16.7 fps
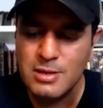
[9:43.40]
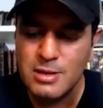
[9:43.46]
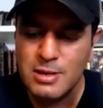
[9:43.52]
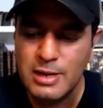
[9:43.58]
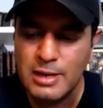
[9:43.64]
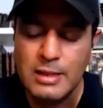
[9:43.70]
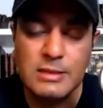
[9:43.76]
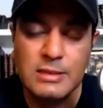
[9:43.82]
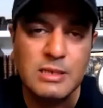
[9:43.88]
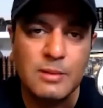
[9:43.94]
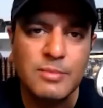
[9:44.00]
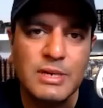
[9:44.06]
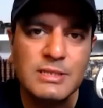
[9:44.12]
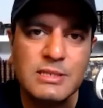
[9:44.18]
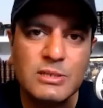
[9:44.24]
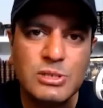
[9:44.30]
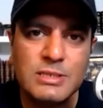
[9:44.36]
And then somebody
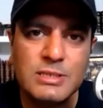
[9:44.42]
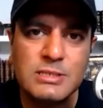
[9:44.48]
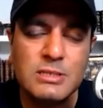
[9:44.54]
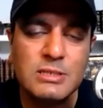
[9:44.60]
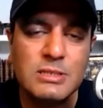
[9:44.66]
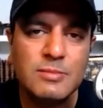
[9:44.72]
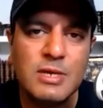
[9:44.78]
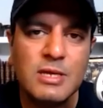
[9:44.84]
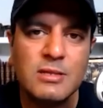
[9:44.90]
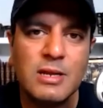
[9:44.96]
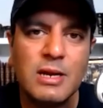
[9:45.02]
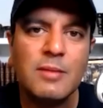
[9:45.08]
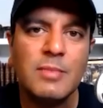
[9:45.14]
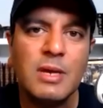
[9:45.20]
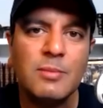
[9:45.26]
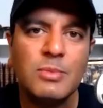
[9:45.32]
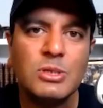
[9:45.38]
suggested to me that I
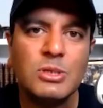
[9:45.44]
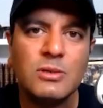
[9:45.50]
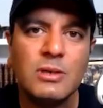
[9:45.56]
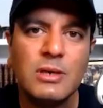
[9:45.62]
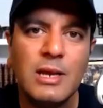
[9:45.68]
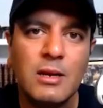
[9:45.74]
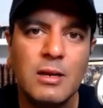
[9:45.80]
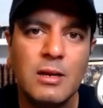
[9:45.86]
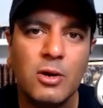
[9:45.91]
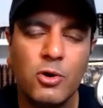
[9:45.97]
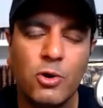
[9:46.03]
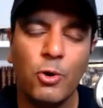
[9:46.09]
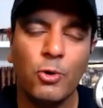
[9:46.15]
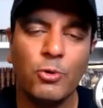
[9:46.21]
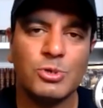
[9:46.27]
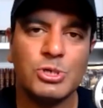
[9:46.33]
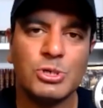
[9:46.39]
maybe should get a
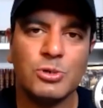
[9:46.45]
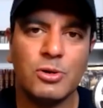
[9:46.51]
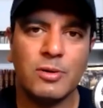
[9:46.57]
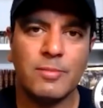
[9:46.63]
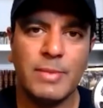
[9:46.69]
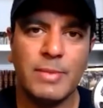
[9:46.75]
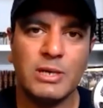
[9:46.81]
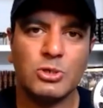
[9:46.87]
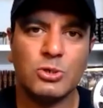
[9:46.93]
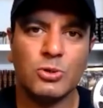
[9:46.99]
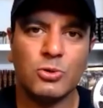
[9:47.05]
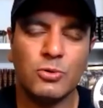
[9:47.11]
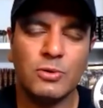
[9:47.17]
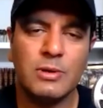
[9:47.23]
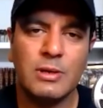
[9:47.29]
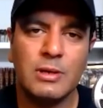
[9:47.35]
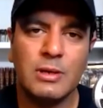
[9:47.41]
coach or a mentor.
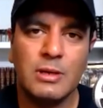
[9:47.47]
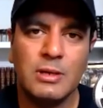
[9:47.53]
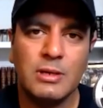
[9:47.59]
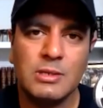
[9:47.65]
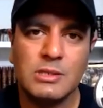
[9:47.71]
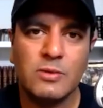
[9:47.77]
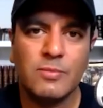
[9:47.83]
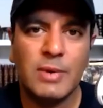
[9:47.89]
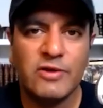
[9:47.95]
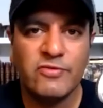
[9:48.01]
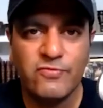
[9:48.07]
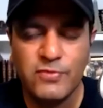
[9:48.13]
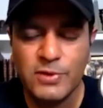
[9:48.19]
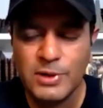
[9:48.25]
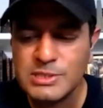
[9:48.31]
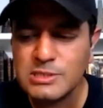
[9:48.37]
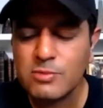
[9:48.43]
So my
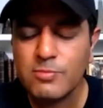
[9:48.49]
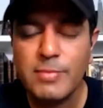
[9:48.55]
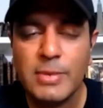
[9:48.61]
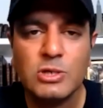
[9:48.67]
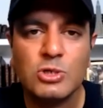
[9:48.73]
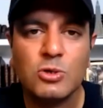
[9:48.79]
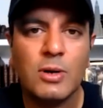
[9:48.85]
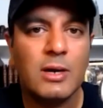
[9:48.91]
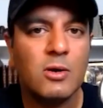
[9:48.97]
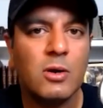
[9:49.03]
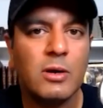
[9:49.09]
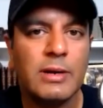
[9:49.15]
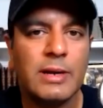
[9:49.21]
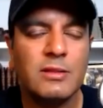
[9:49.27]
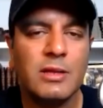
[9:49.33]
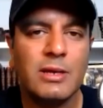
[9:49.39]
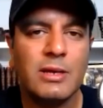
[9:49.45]
first mentor I got
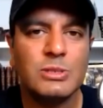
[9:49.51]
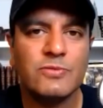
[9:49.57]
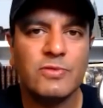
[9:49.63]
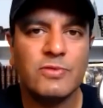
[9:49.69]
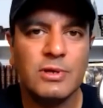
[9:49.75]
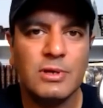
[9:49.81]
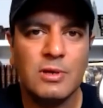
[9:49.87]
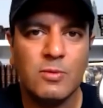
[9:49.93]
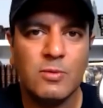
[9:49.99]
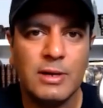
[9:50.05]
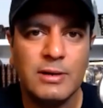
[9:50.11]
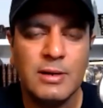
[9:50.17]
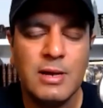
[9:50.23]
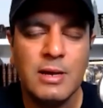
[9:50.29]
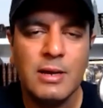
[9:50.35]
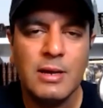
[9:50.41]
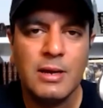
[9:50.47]
at the age of 31,
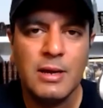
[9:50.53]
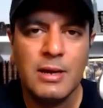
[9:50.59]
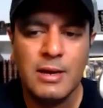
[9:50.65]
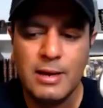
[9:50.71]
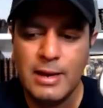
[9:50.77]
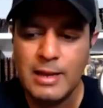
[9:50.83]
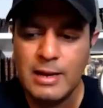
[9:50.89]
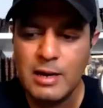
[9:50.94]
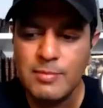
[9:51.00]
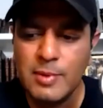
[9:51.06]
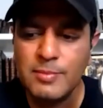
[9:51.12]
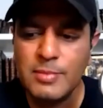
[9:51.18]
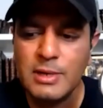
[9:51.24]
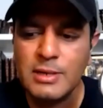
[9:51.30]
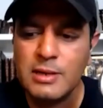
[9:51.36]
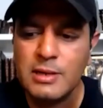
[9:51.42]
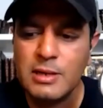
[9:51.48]
and I
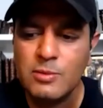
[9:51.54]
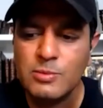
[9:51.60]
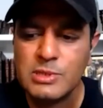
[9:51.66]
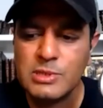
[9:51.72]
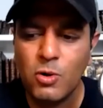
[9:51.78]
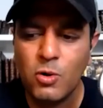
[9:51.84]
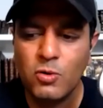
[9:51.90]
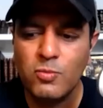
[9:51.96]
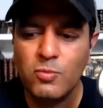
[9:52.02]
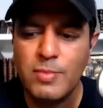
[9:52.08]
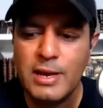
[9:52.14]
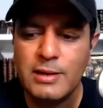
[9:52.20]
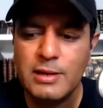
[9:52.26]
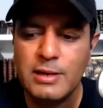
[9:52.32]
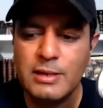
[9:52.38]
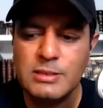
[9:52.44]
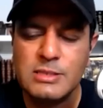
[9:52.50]
remember he was an old man,
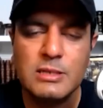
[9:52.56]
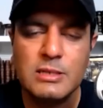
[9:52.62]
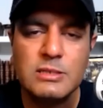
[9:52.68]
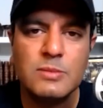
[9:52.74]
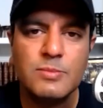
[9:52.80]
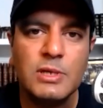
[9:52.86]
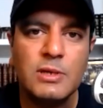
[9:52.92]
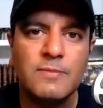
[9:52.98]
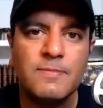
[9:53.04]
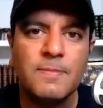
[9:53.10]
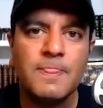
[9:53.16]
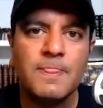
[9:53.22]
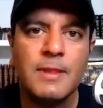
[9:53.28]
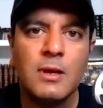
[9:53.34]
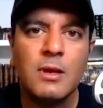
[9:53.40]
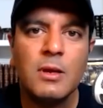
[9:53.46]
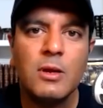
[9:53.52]
and he said to me,
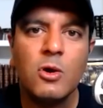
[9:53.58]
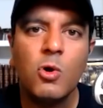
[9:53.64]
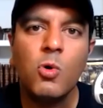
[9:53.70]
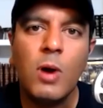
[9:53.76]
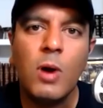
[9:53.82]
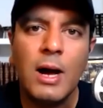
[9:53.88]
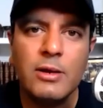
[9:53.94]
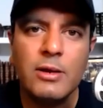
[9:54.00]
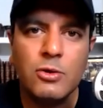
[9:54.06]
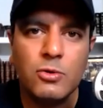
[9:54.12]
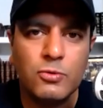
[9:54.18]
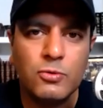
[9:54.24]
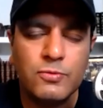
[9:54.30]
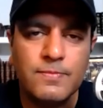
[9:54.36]
who are you?